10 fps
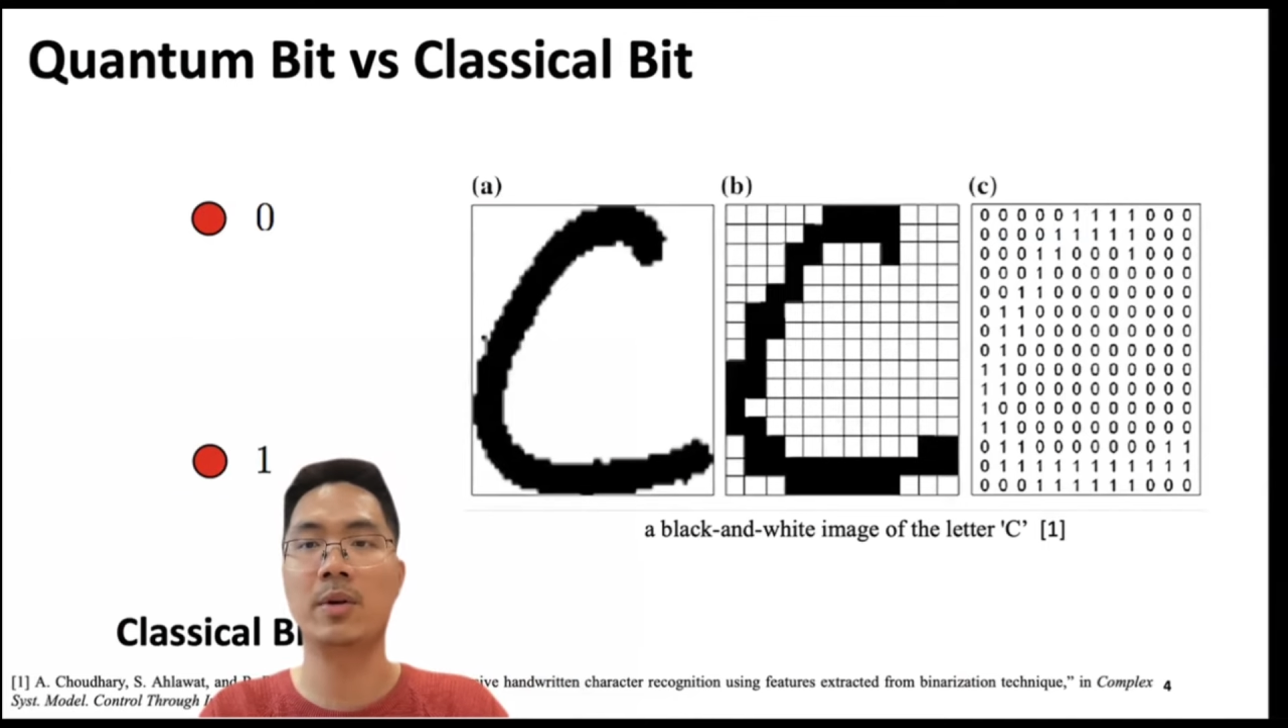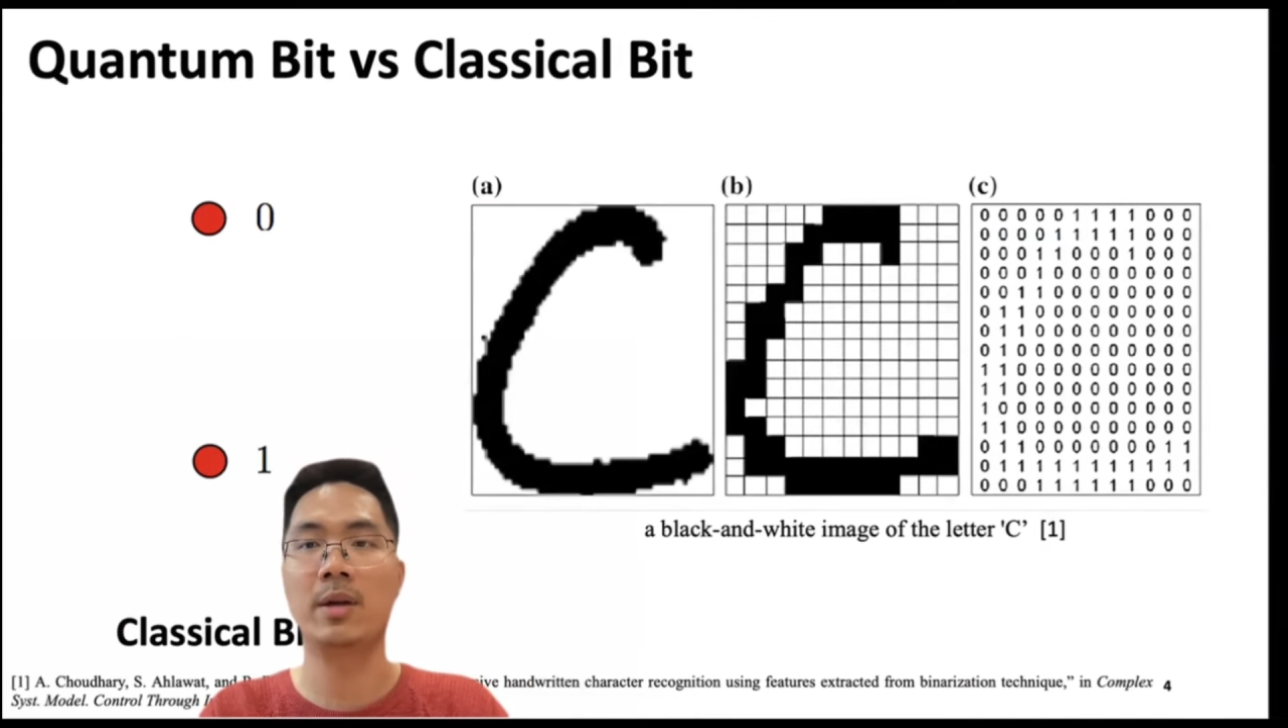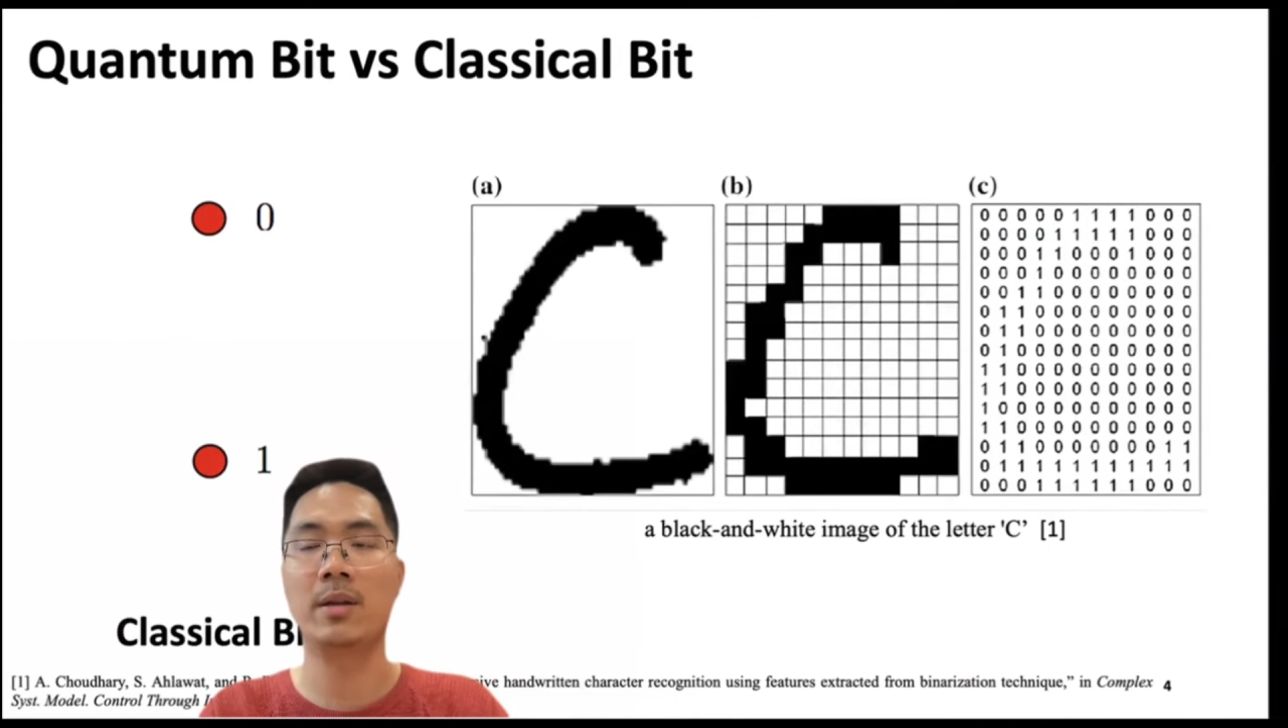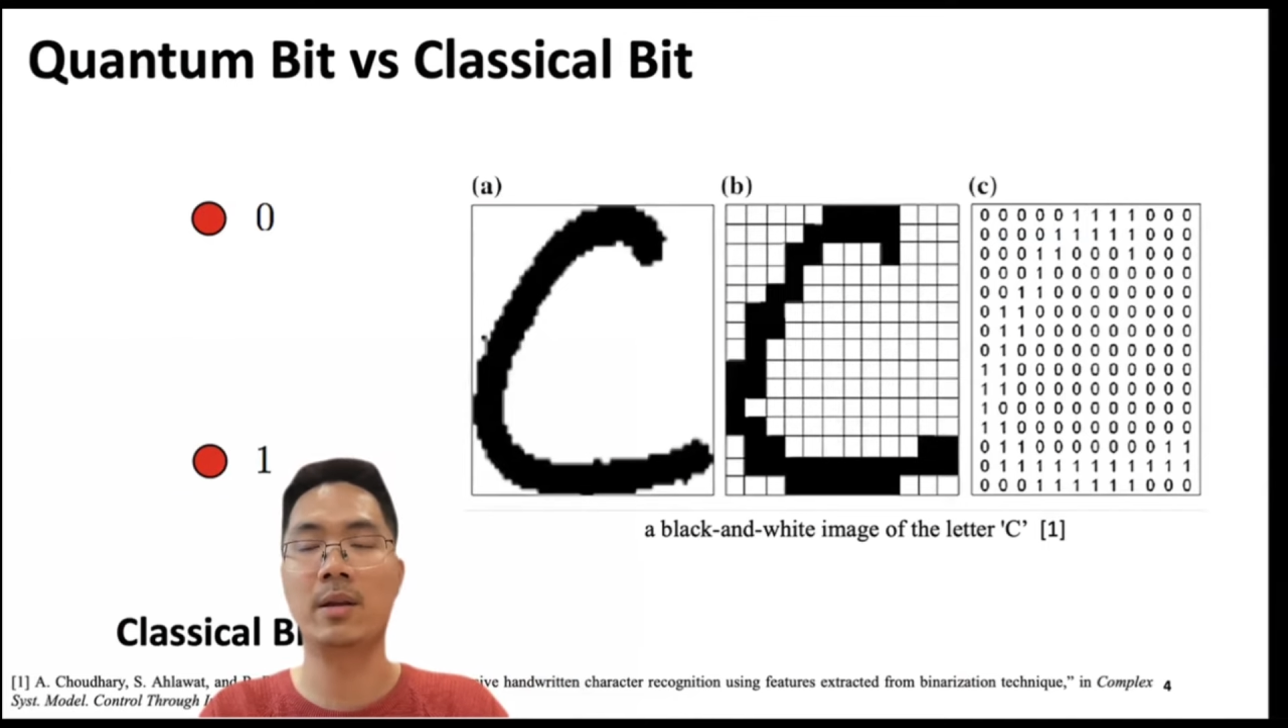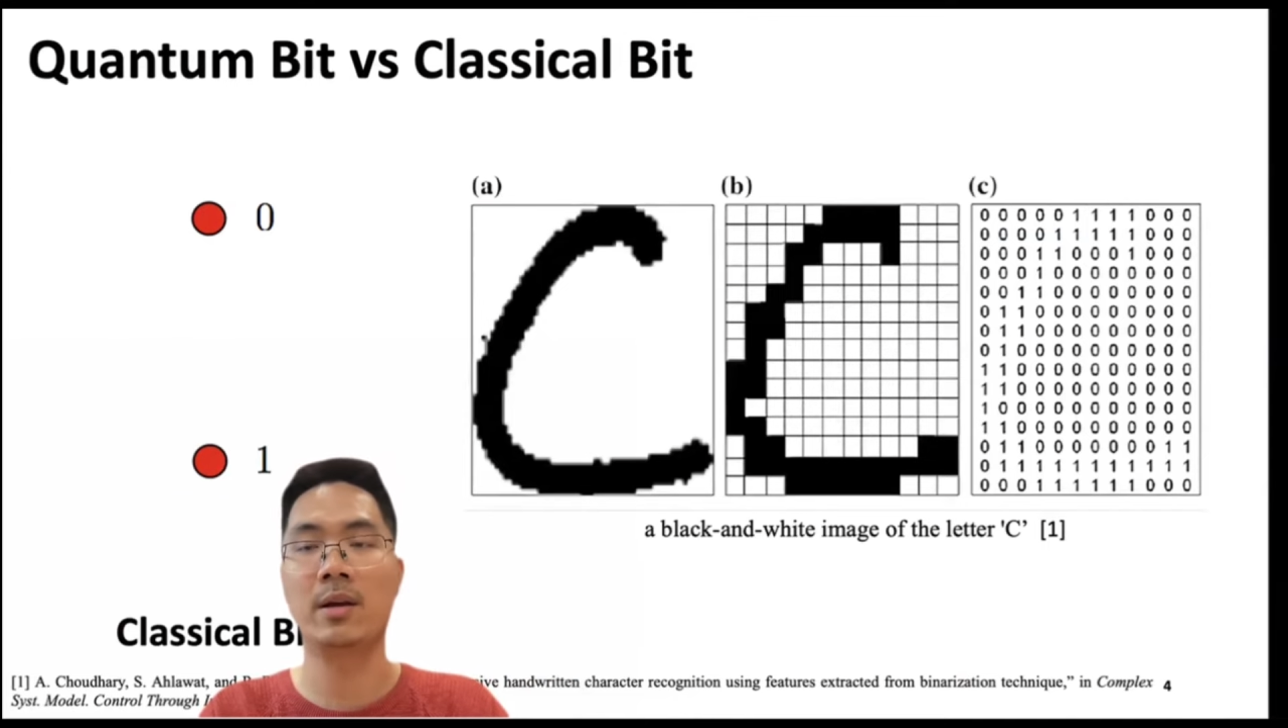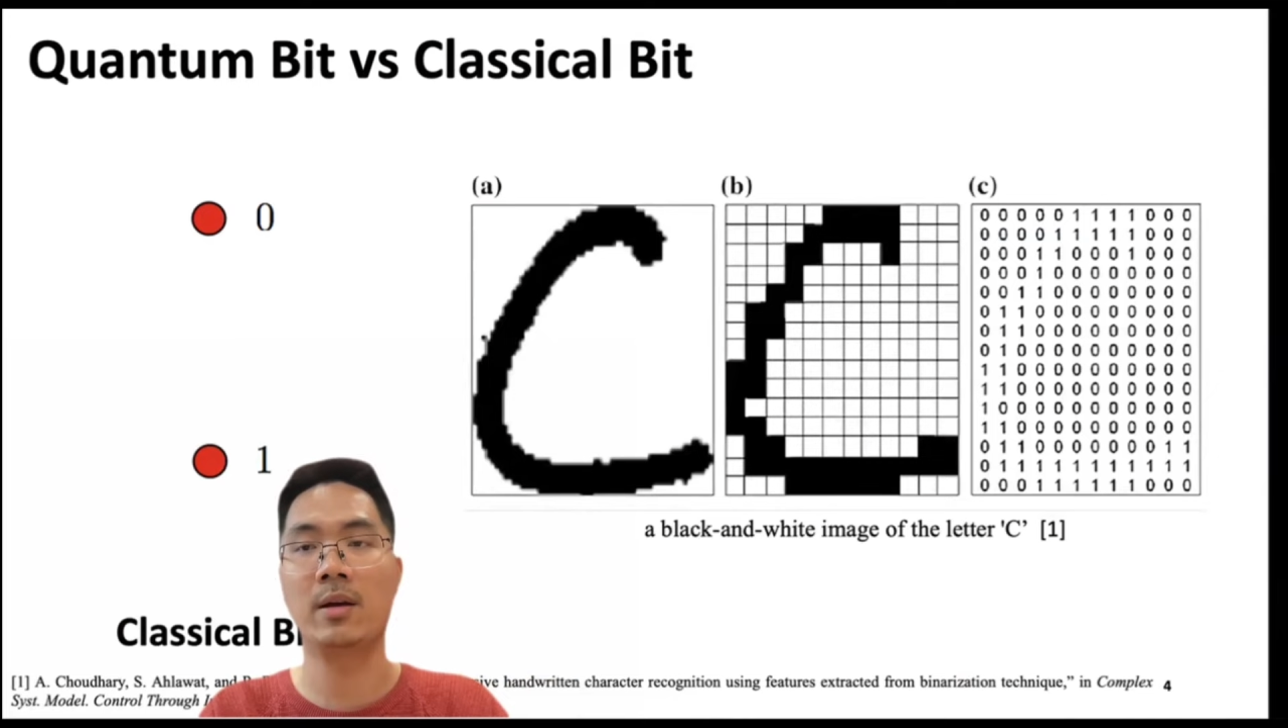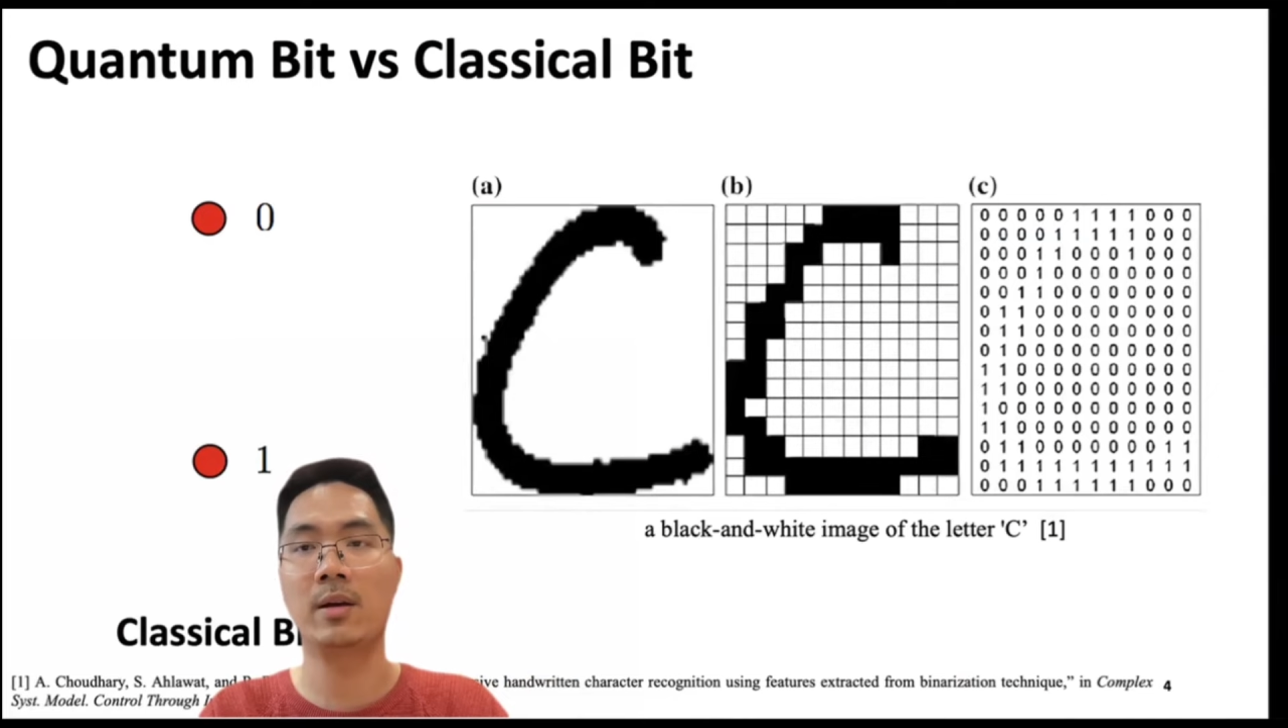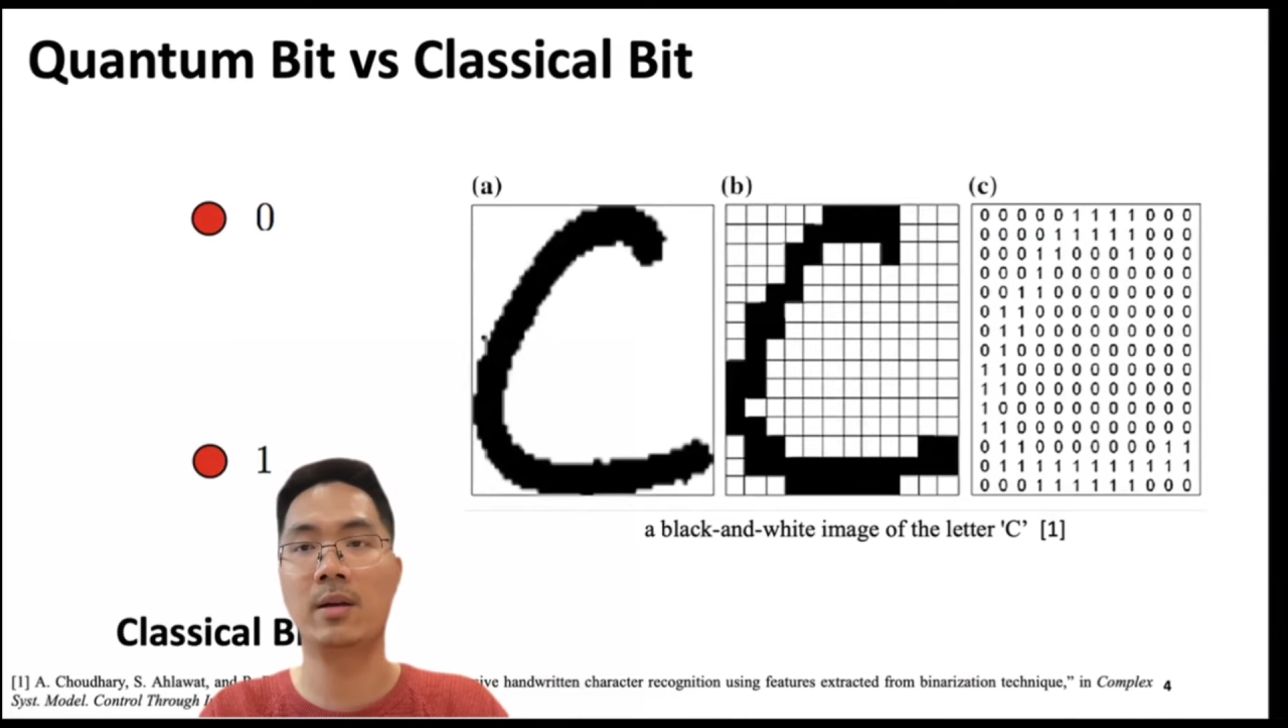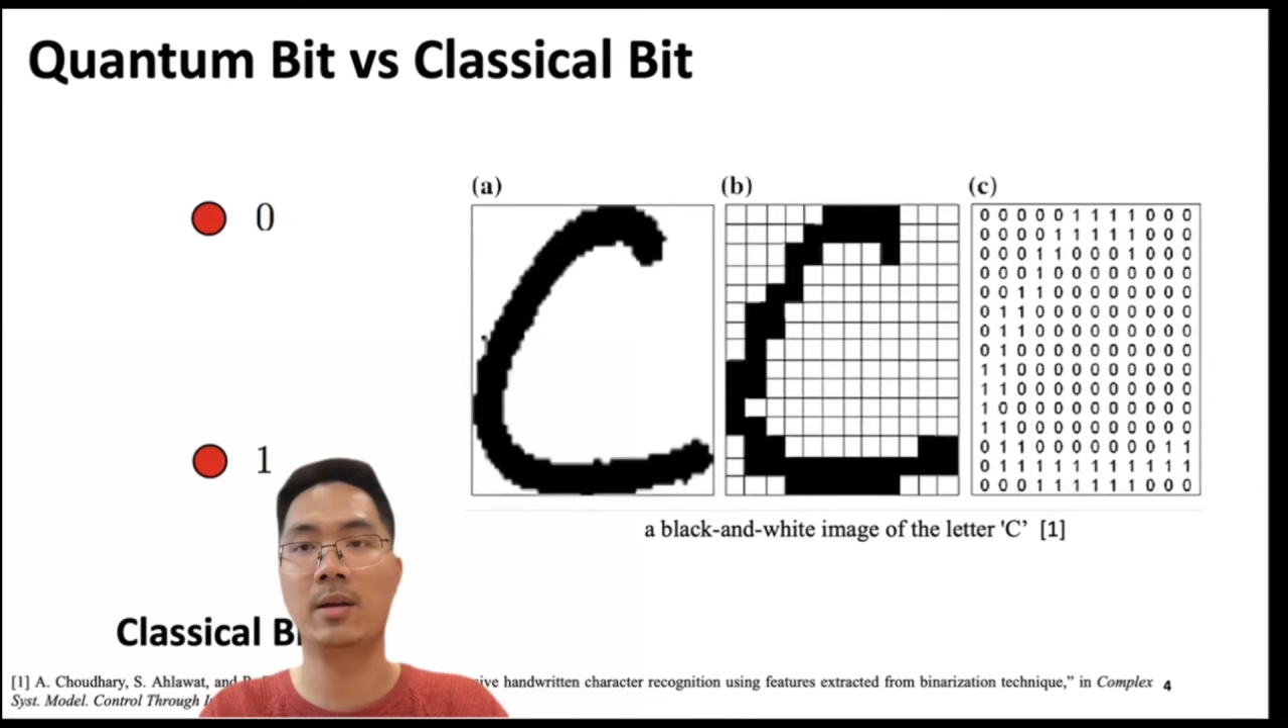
in